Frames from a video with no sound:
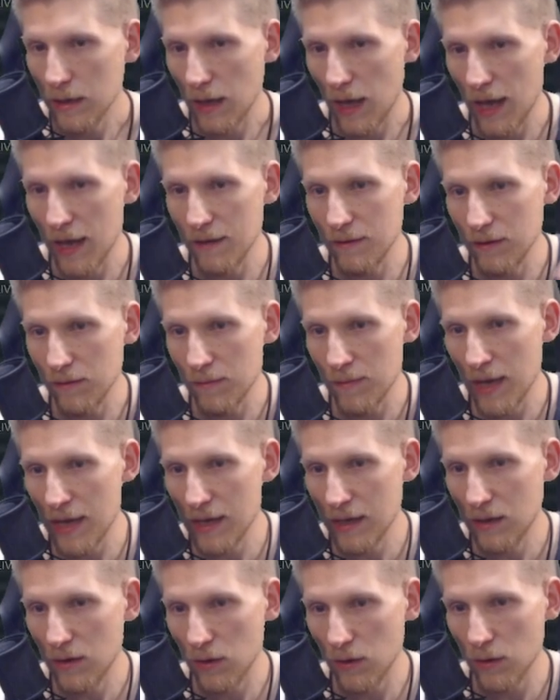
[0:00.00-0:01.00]
and
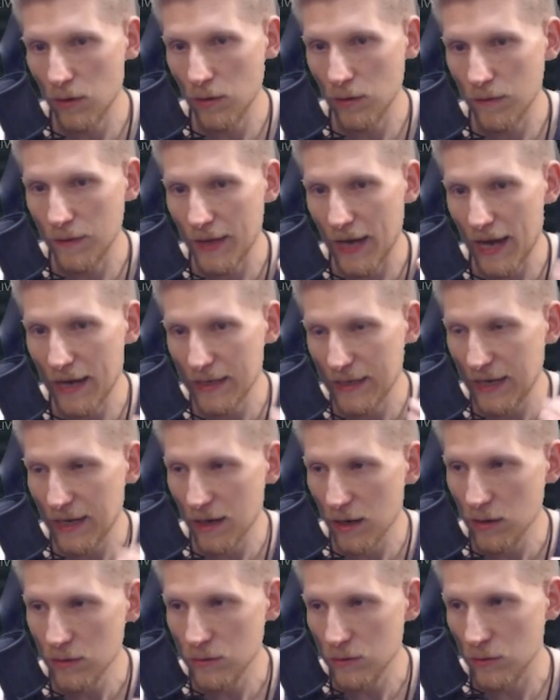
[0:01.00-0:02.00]
make her that
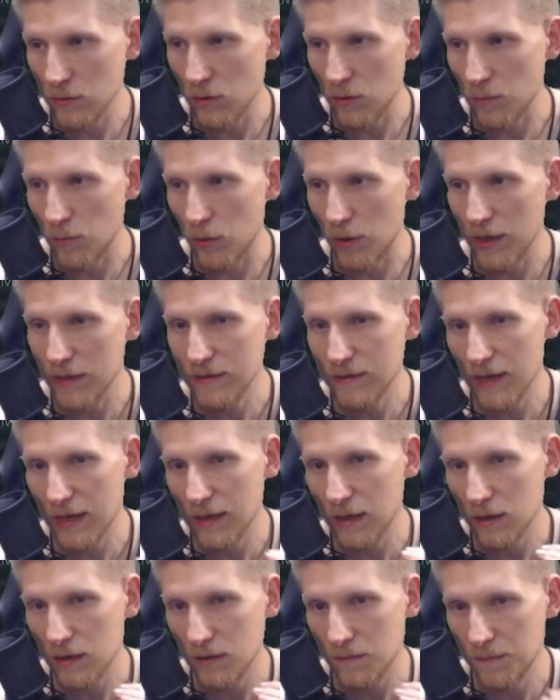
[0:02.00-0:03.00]
character no more. It's
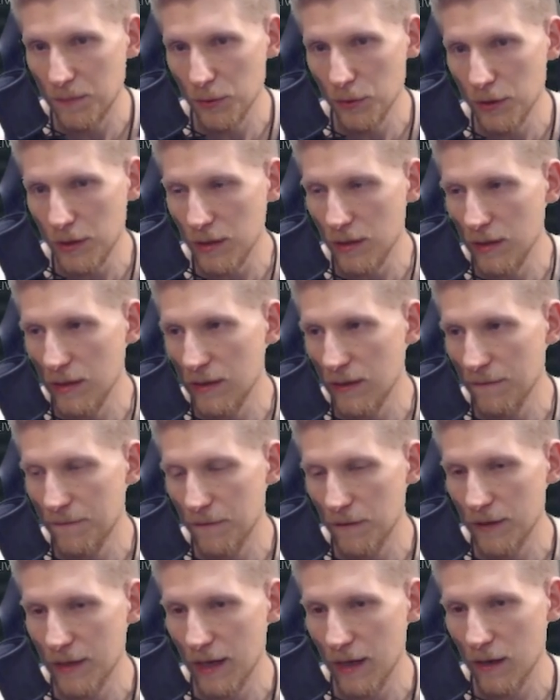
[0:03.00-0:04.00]
like a completely
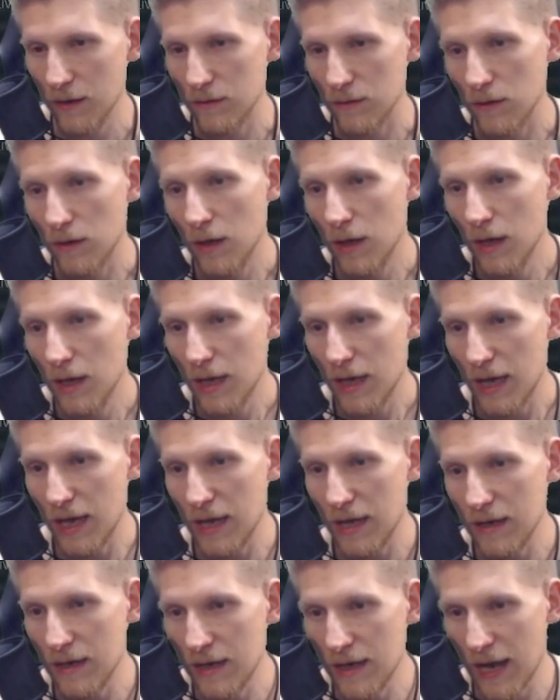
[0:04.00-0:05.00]
different character.
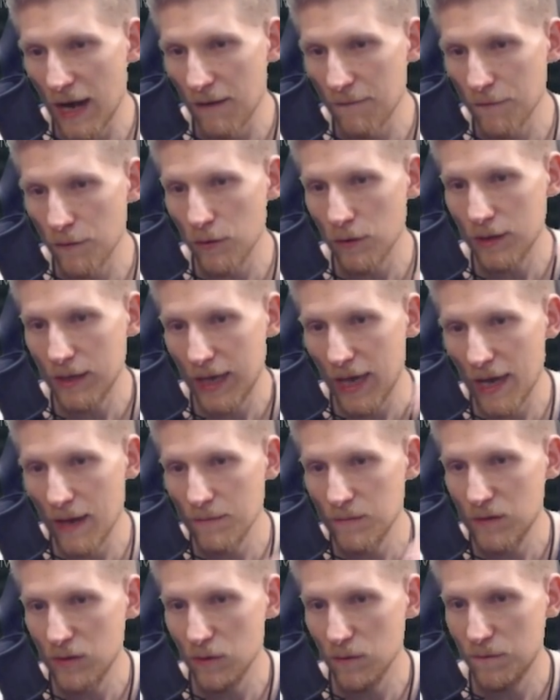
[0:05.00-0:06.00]
It never
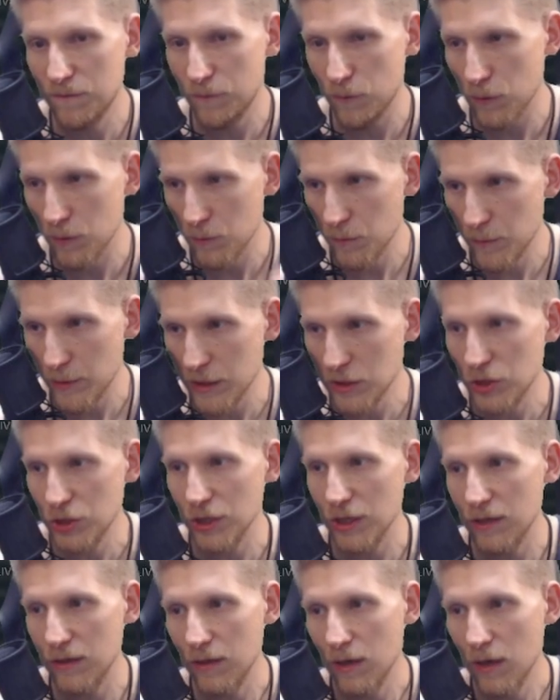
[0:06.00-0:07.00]
came to
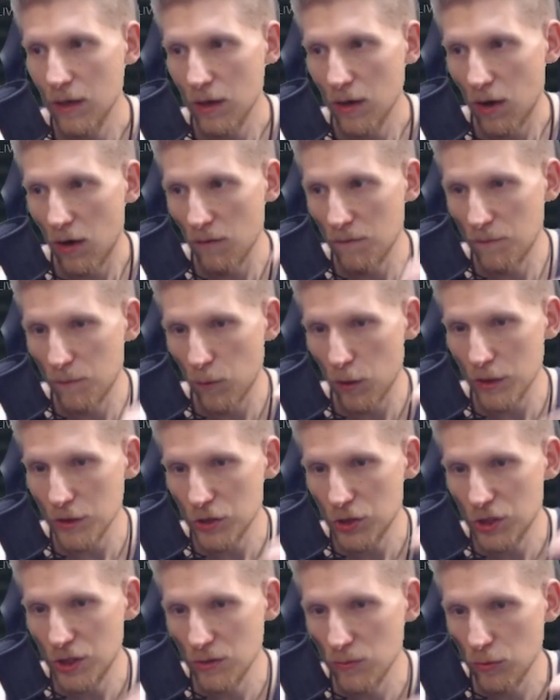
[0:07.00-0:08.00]
fruition of what
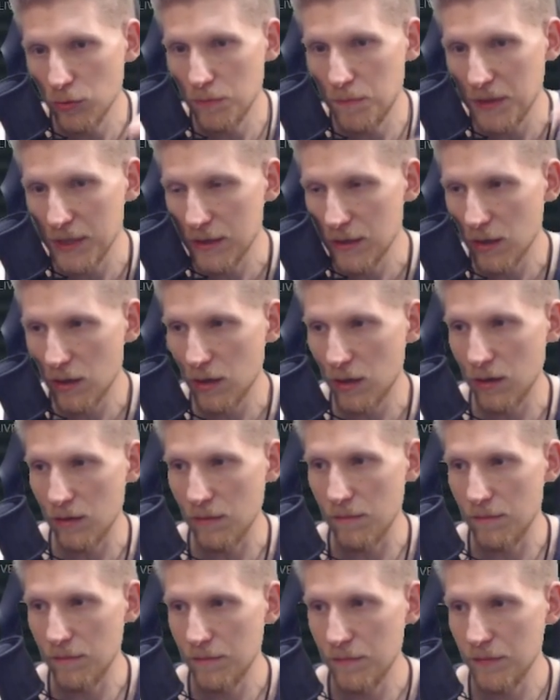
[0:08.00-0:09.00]
she would
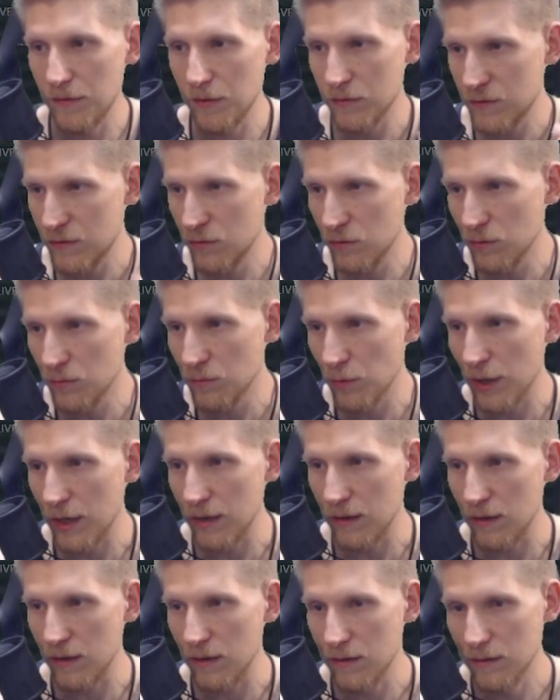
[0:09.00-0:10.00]
become, the Tomb
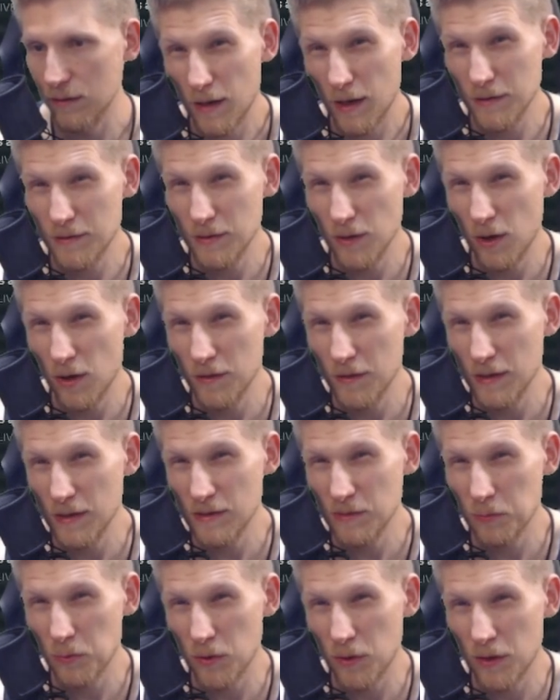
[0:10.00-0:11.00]
Raider. I saw
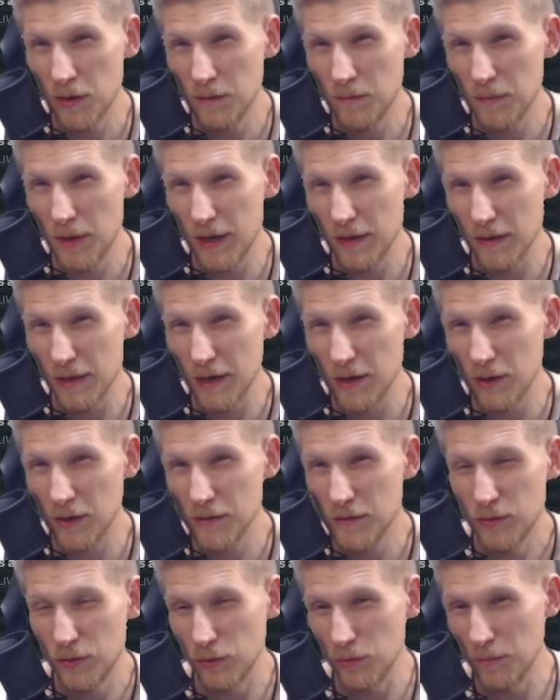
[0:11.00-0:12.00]
this one by Lara
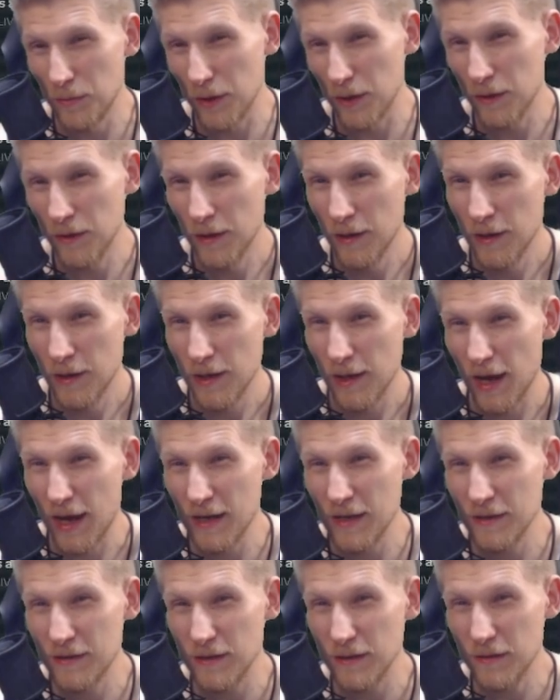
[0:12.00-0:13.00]
Toomber, and
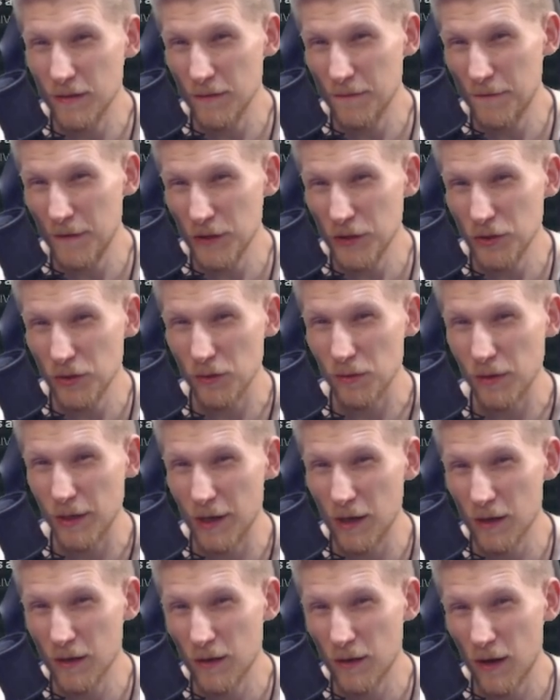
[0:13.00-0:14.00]
it's official.
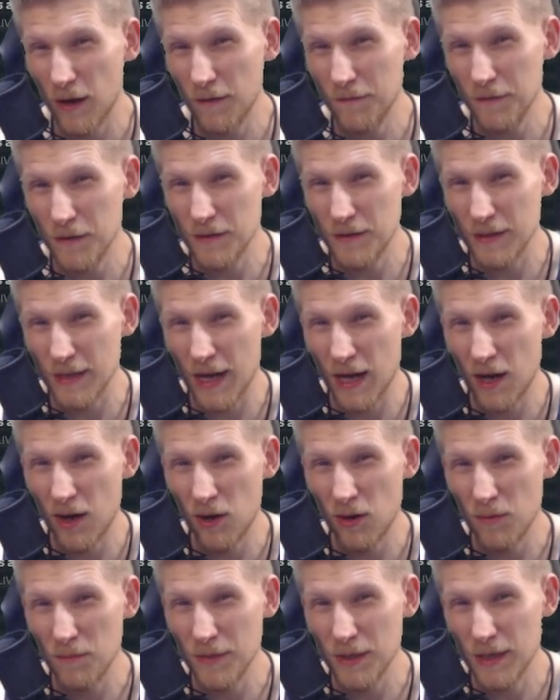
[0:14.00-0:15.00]
Lara Croft is
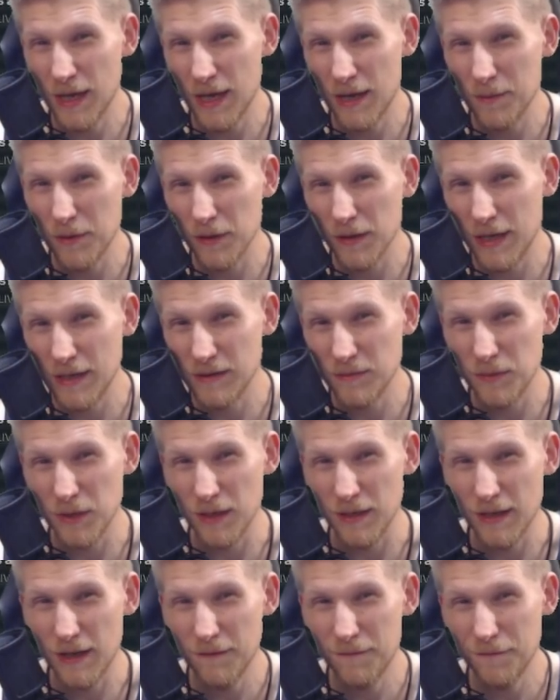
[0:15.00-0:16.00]
now became a
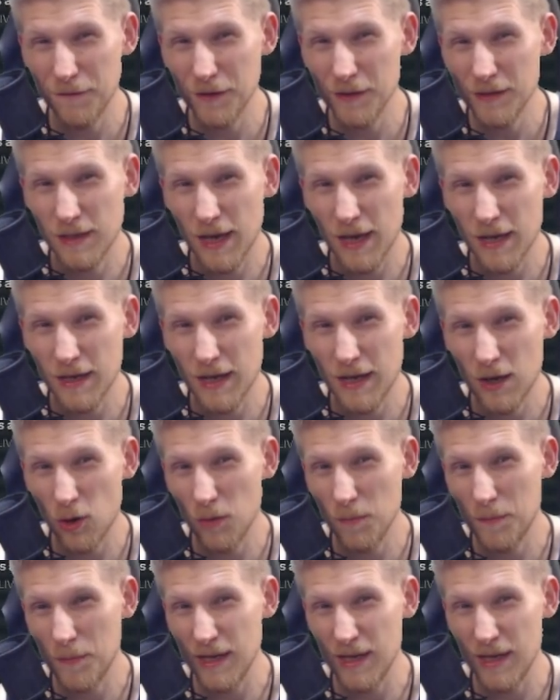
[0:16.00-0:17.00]
lesbian. Netflix can't
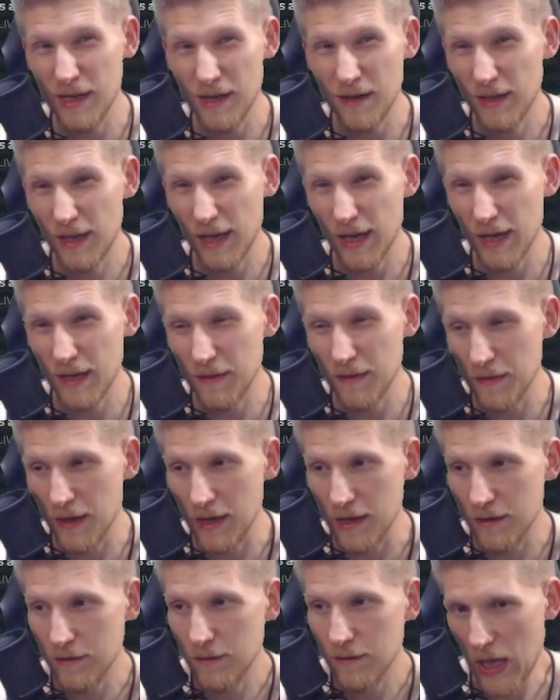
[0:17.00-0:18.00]
help it, can they?